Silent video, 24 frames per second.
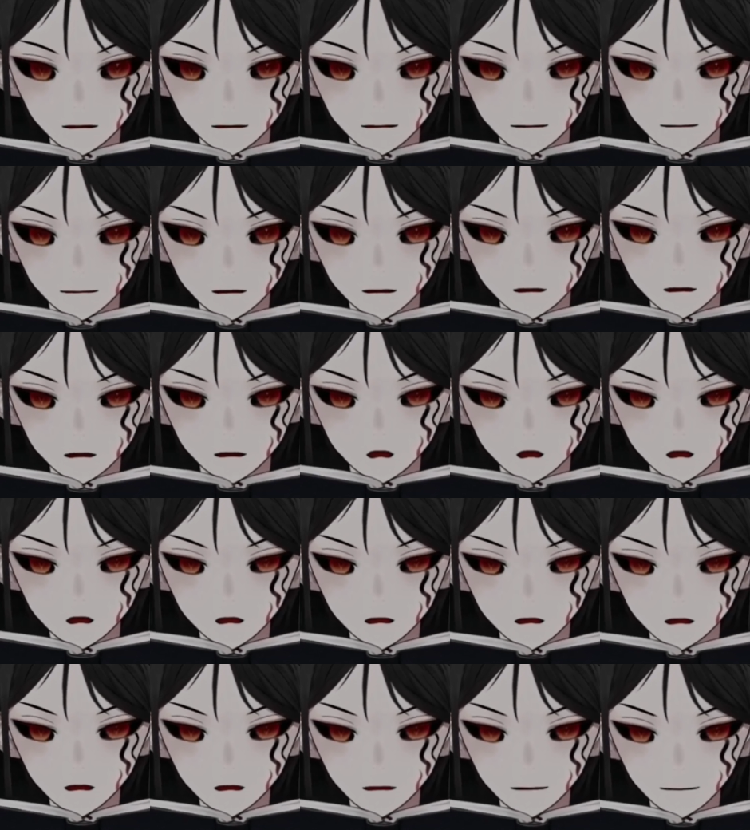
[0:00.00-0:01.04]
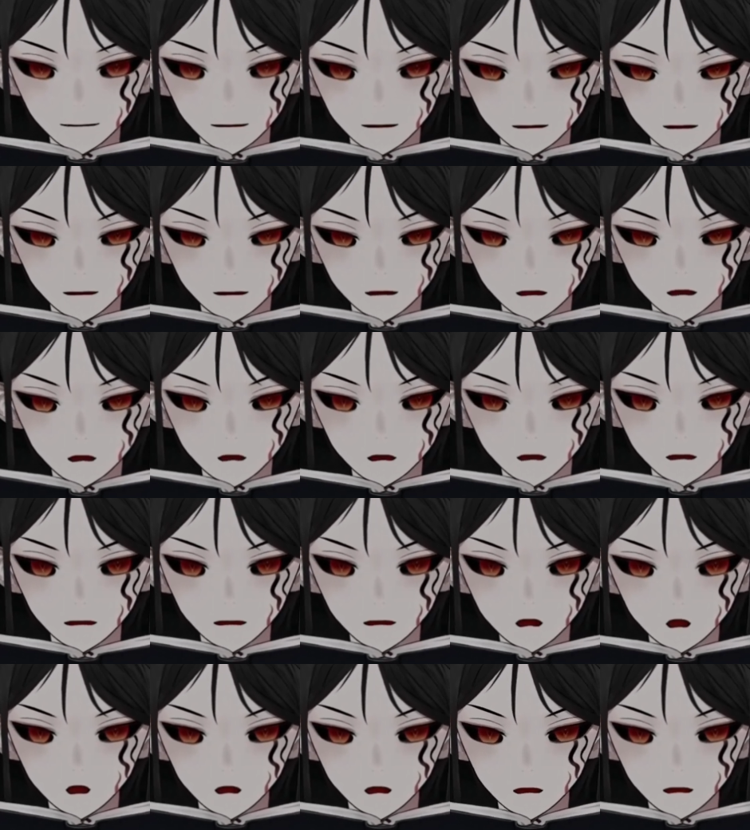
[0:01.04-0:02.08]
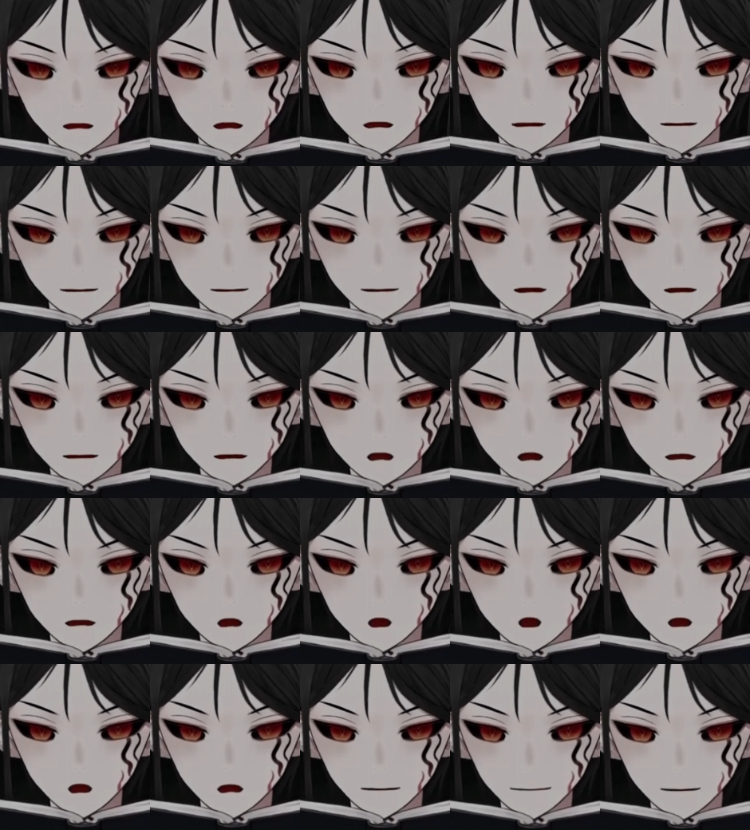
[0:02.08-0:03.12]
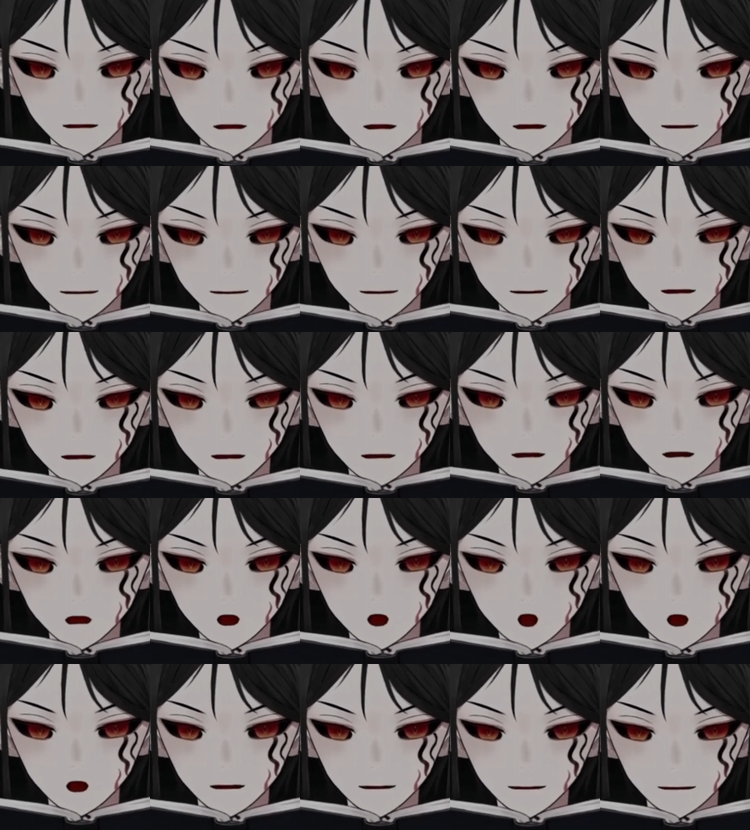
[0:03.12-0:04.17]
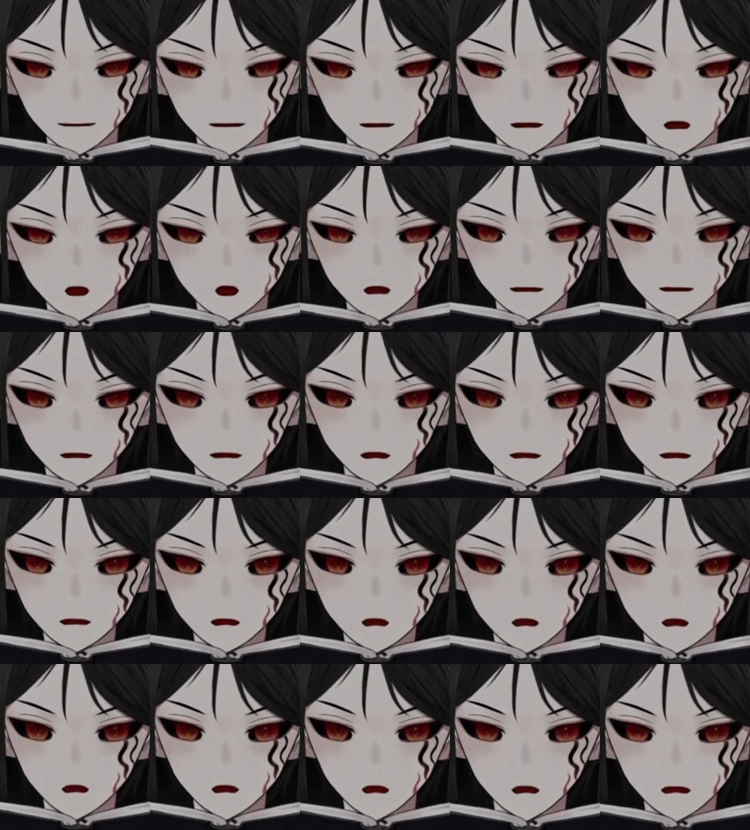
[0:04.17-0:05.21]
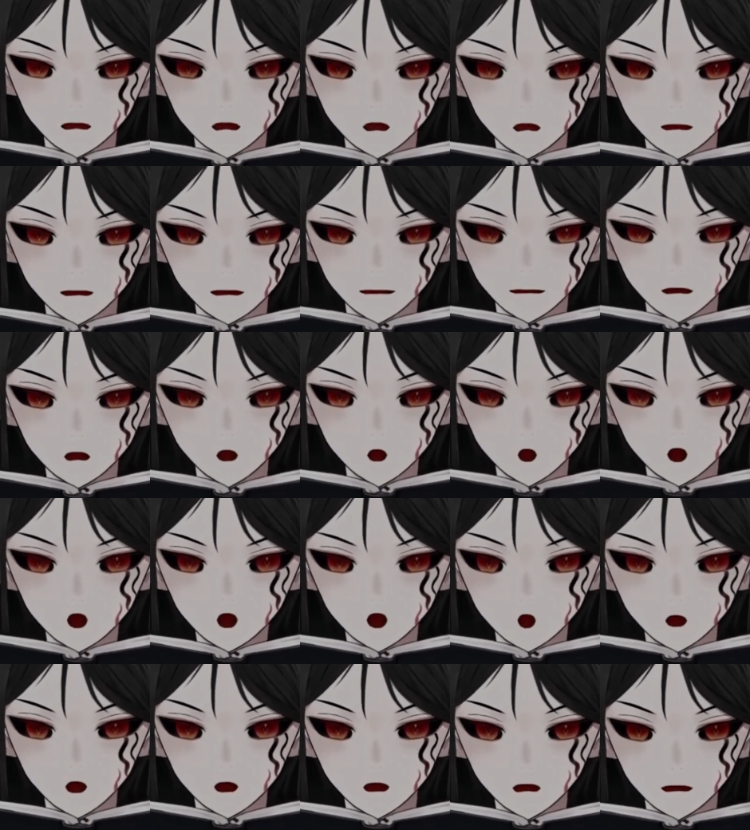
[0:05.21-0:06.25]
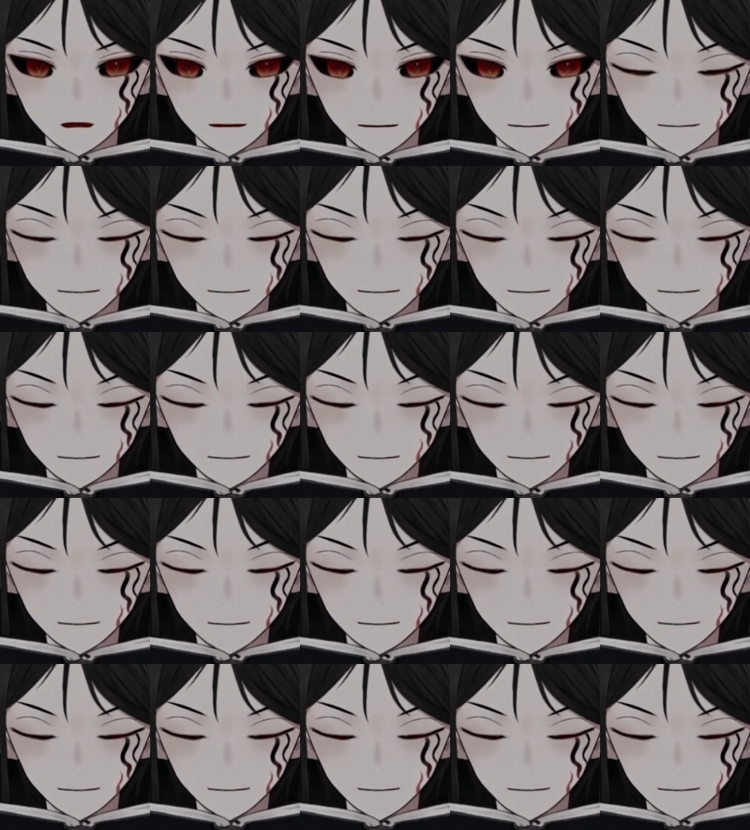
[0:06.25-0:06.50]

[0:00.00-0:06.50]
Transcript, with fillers: The guy on the show had hooked up a pair of hit tin cans together with twine